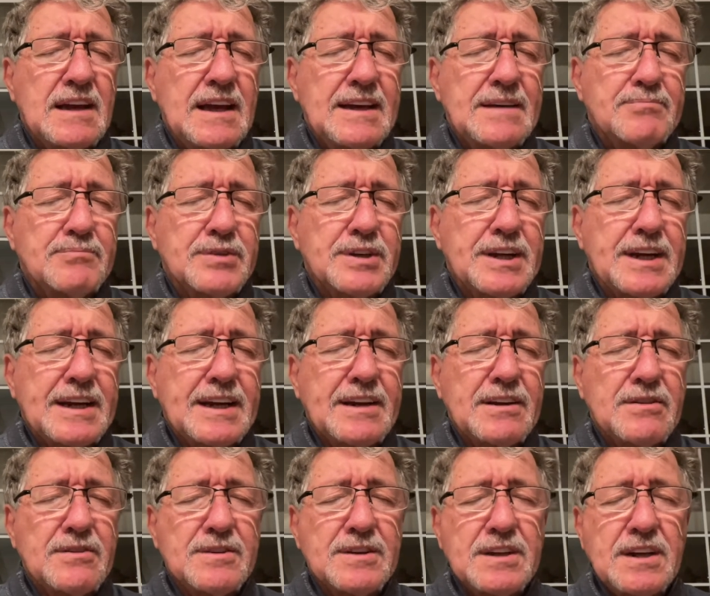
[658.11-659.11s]
a
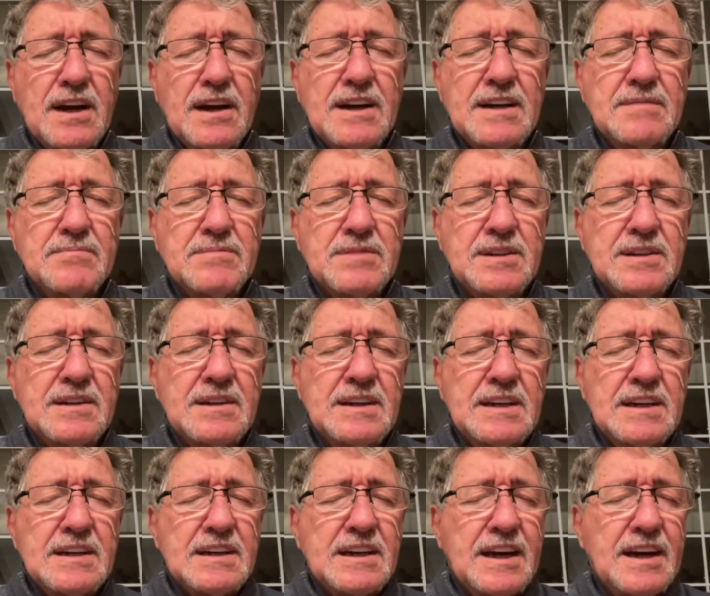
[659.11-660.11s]
particular time to
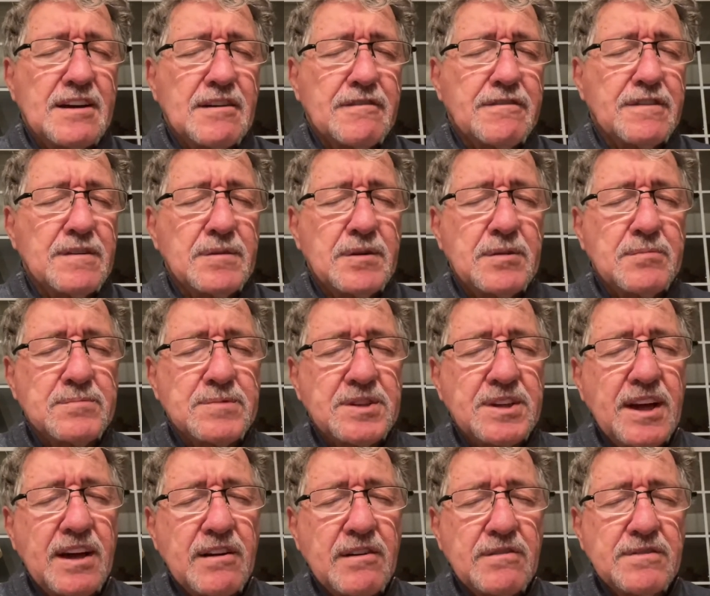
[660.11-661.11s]
care for
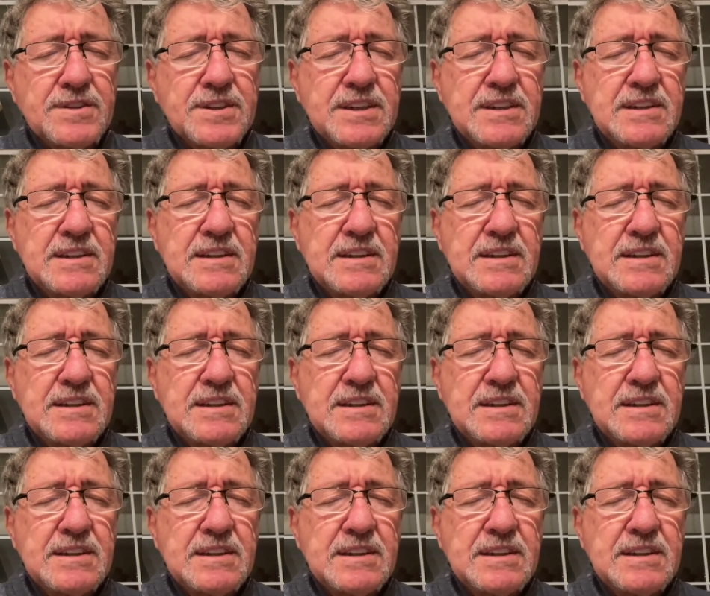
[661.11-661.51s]
themselves.